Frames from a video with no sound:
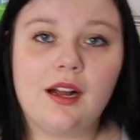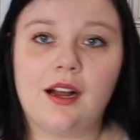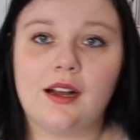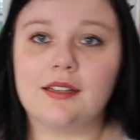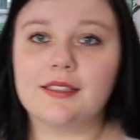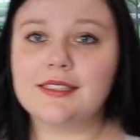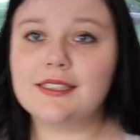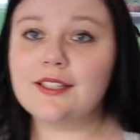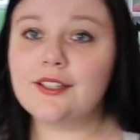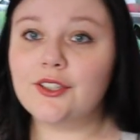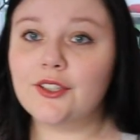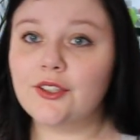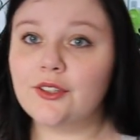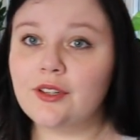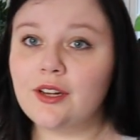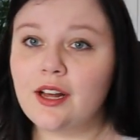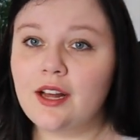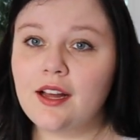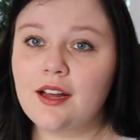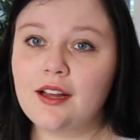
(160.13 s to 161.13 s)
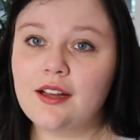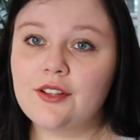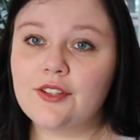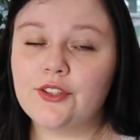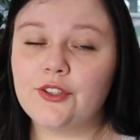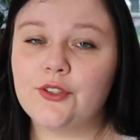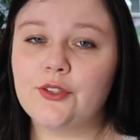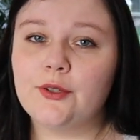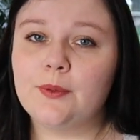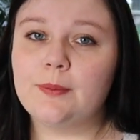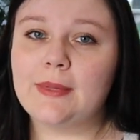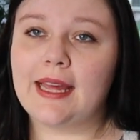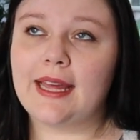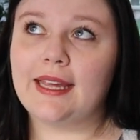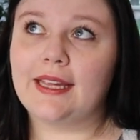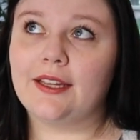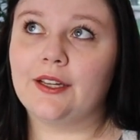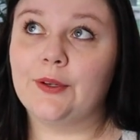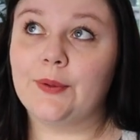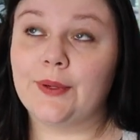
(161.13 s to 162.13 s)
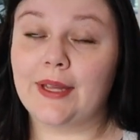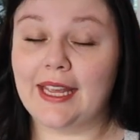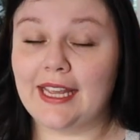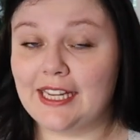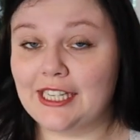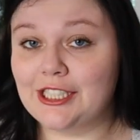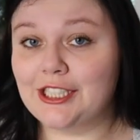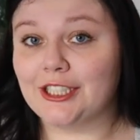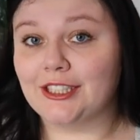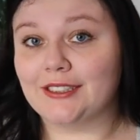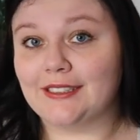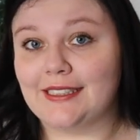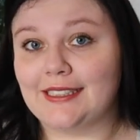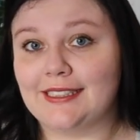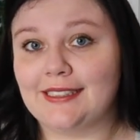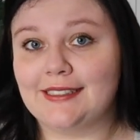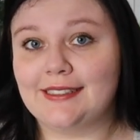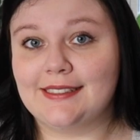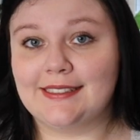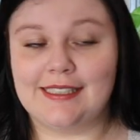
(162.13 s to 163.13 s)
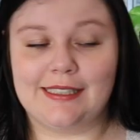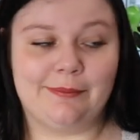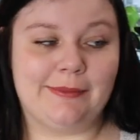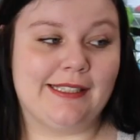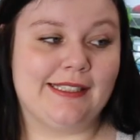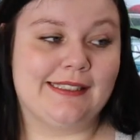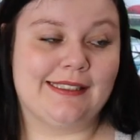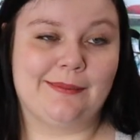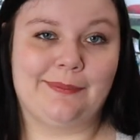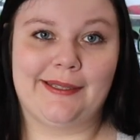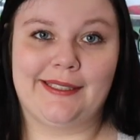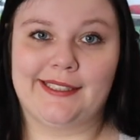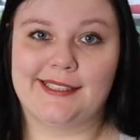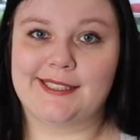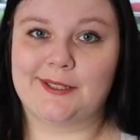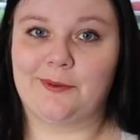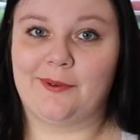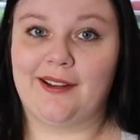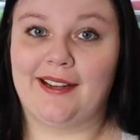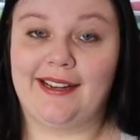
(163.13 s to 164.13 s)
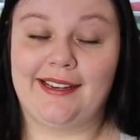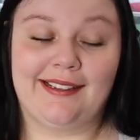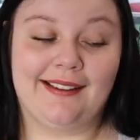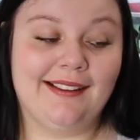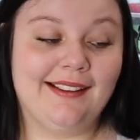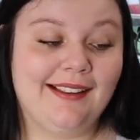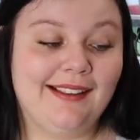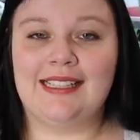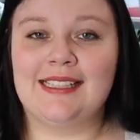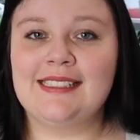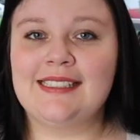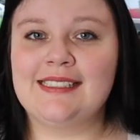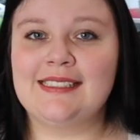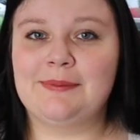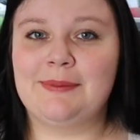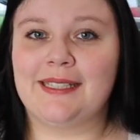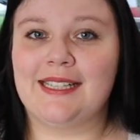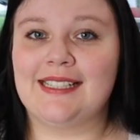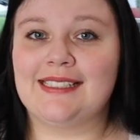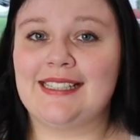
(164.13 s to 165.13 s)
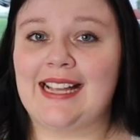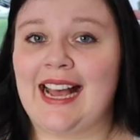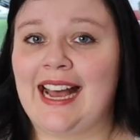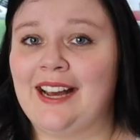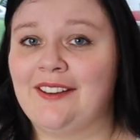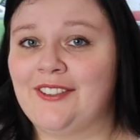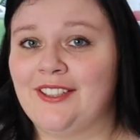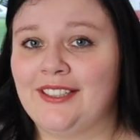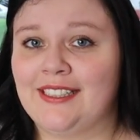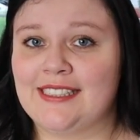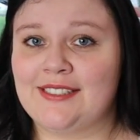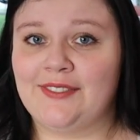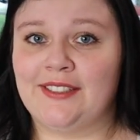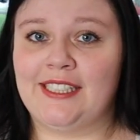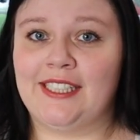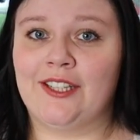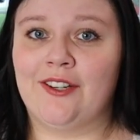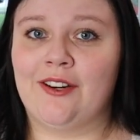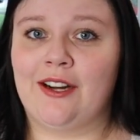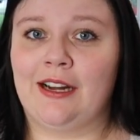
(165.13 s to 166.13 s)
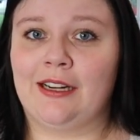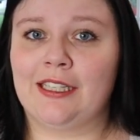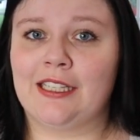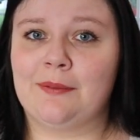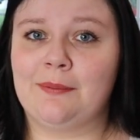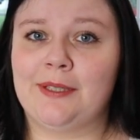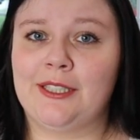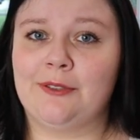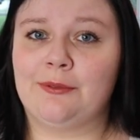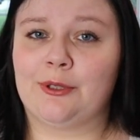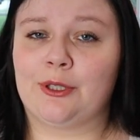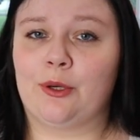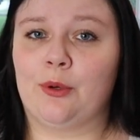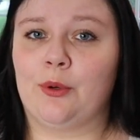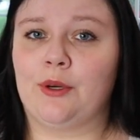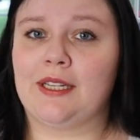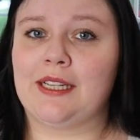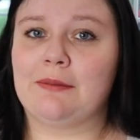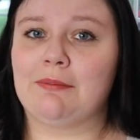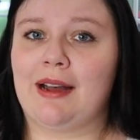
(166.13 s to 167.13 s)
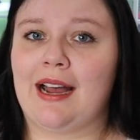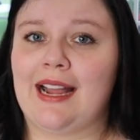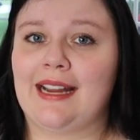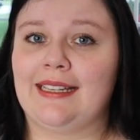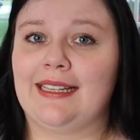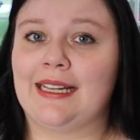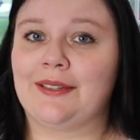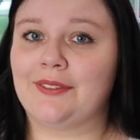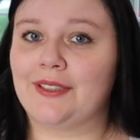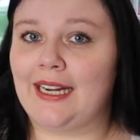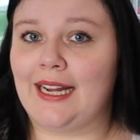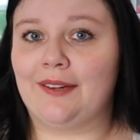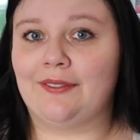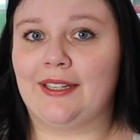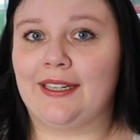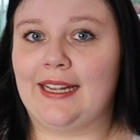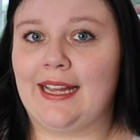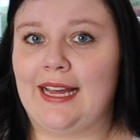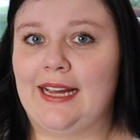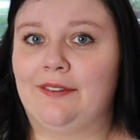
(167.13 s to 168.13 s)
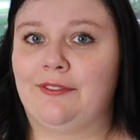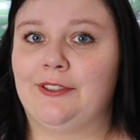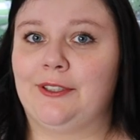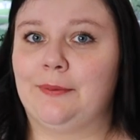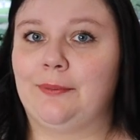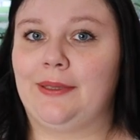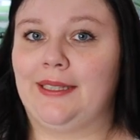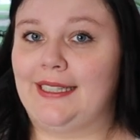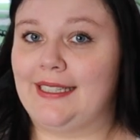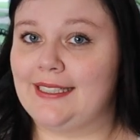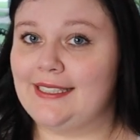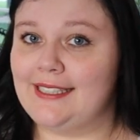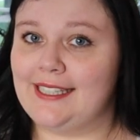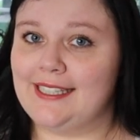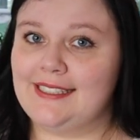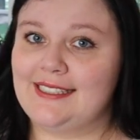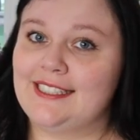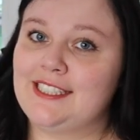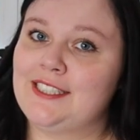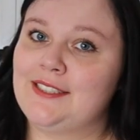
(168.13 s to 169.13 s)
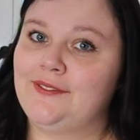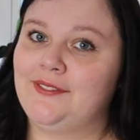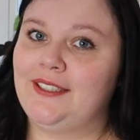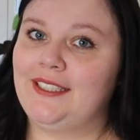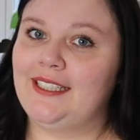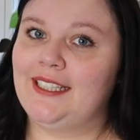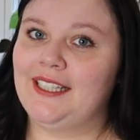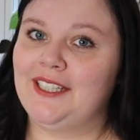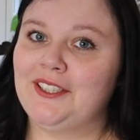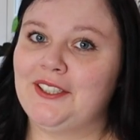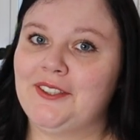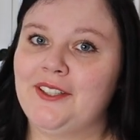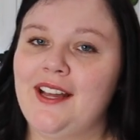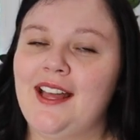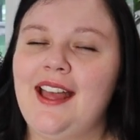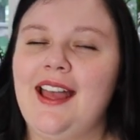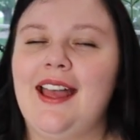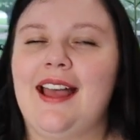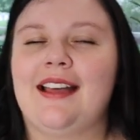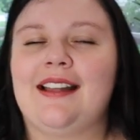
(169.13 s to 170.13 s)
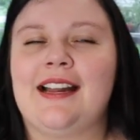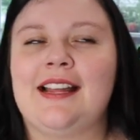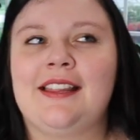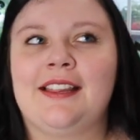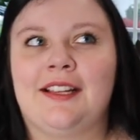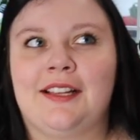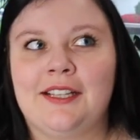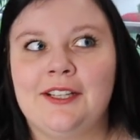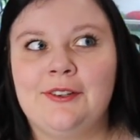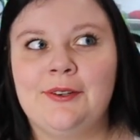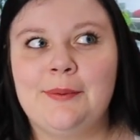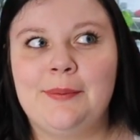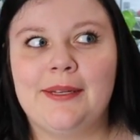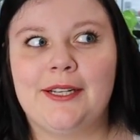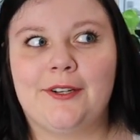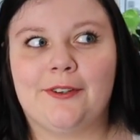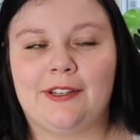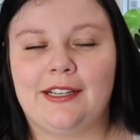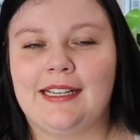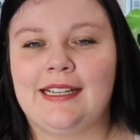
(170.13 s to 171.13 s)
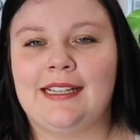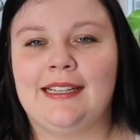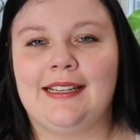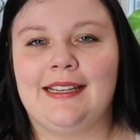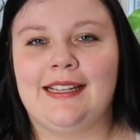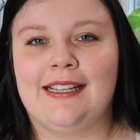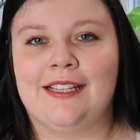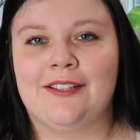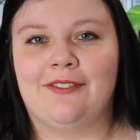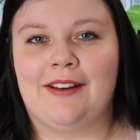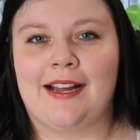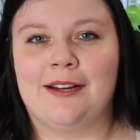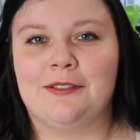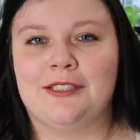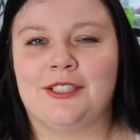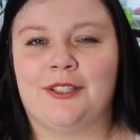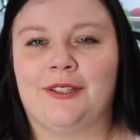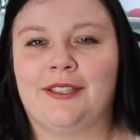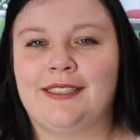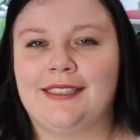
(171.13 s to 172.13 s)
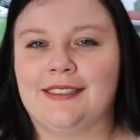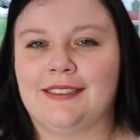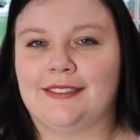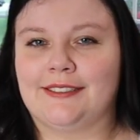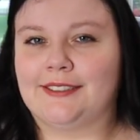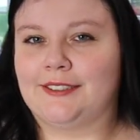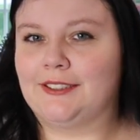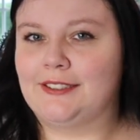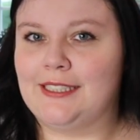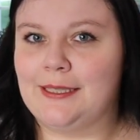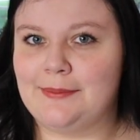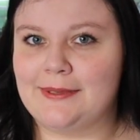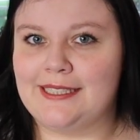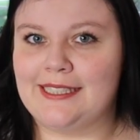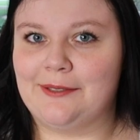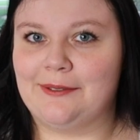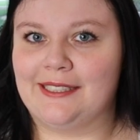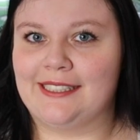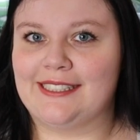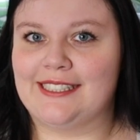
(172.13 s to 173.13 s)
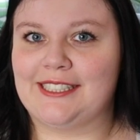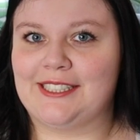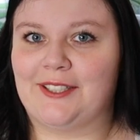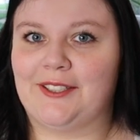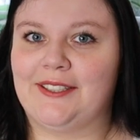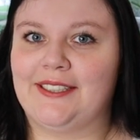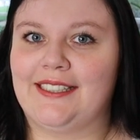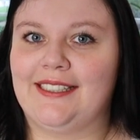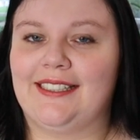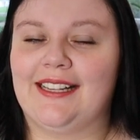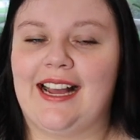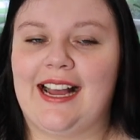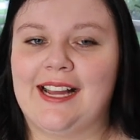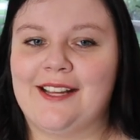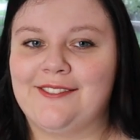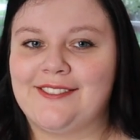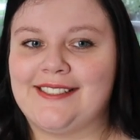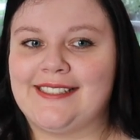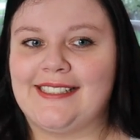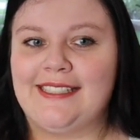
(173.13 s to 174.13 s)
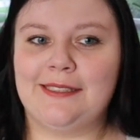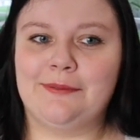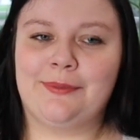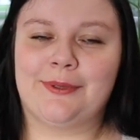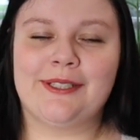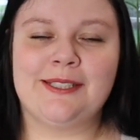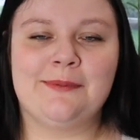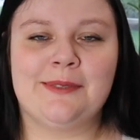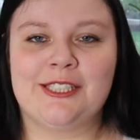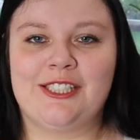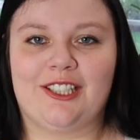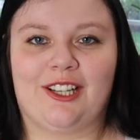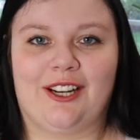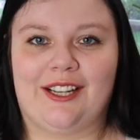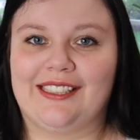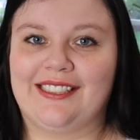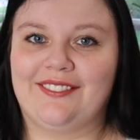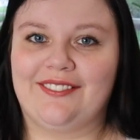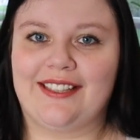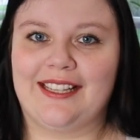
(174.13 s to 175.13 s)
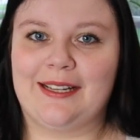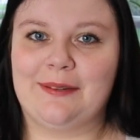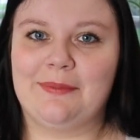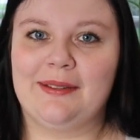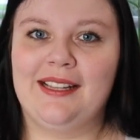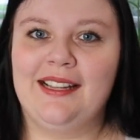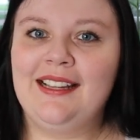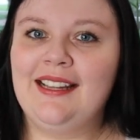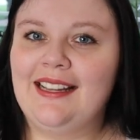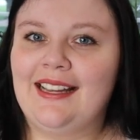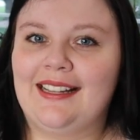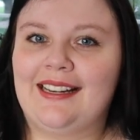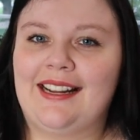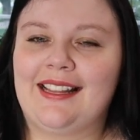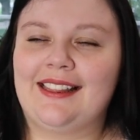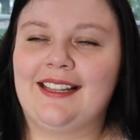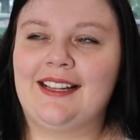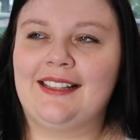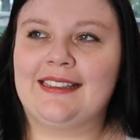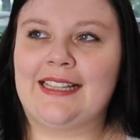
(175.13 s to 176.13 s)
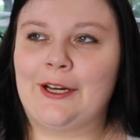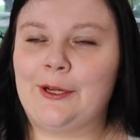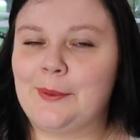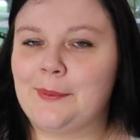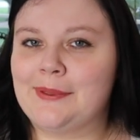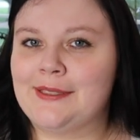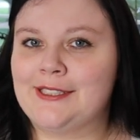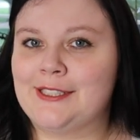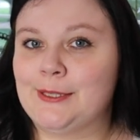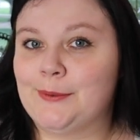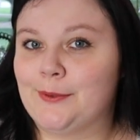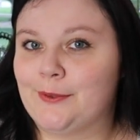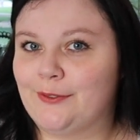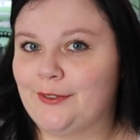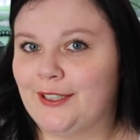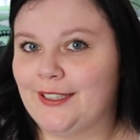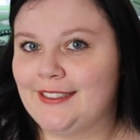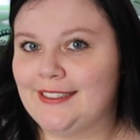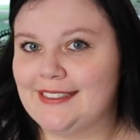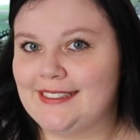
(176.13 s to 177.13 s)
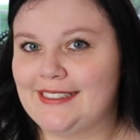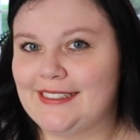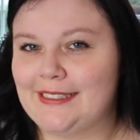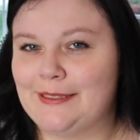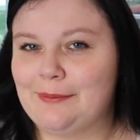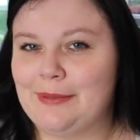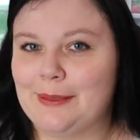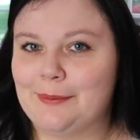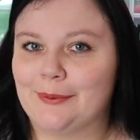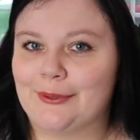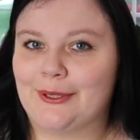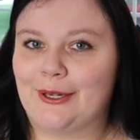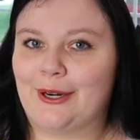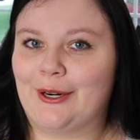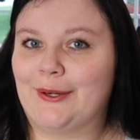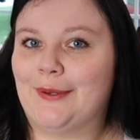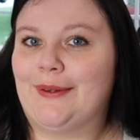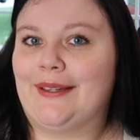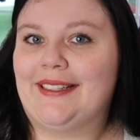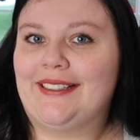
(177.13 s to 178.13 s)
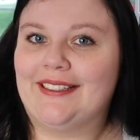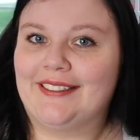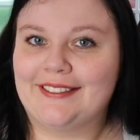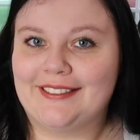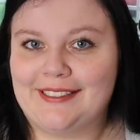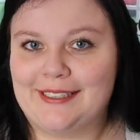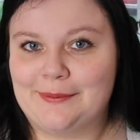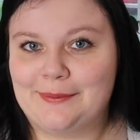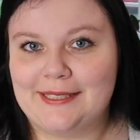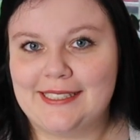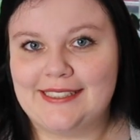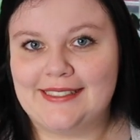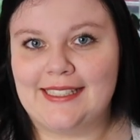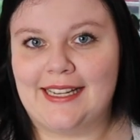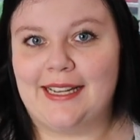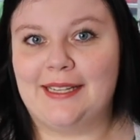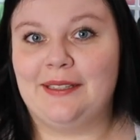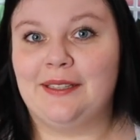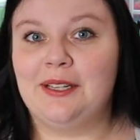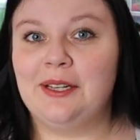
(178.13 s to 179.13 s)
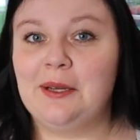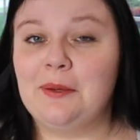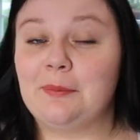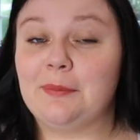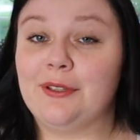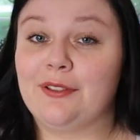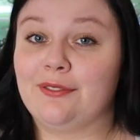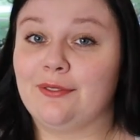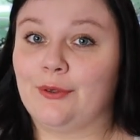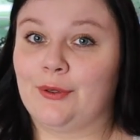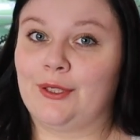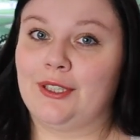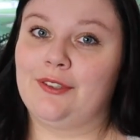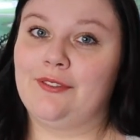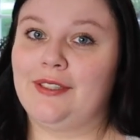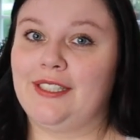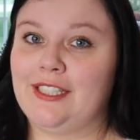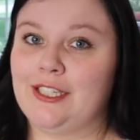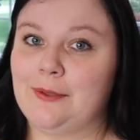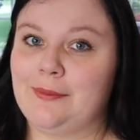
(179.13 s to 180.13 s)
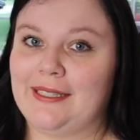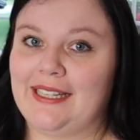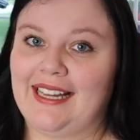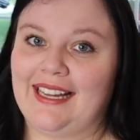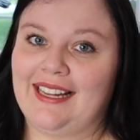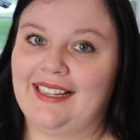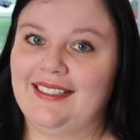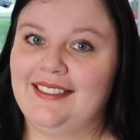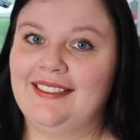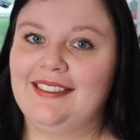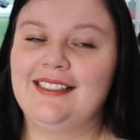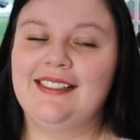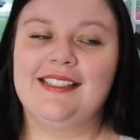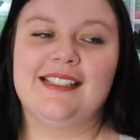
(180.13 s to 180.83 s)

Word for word: Also, you may occasionally see me sipping this wine. And that is because after this video, I'm gonna be recording my Never Have I Ever Planty Edition video. And I thought it would be great if I was already a little tipsy when it started. I've seen pretty much all of them, and I thought that would have been super fun to see people already on the tipsy side before the video began.